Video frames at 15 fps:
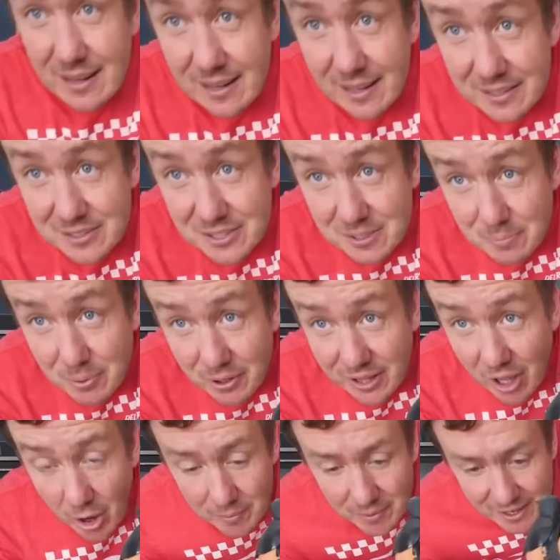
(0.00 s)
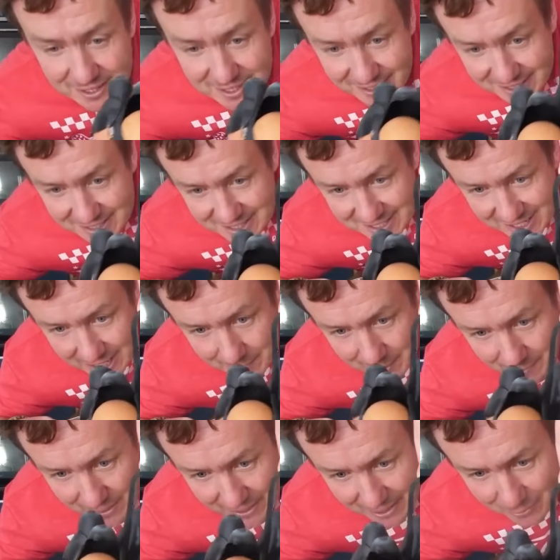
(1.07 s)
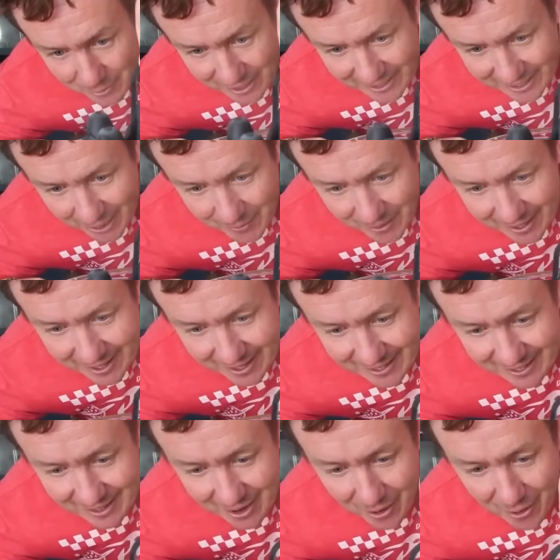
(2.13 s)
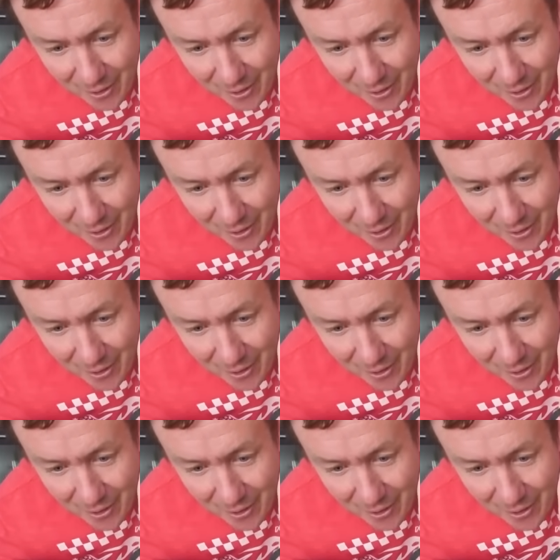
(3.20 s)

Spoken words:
Let's just put that up there so you can see it a bit better. Will it go in?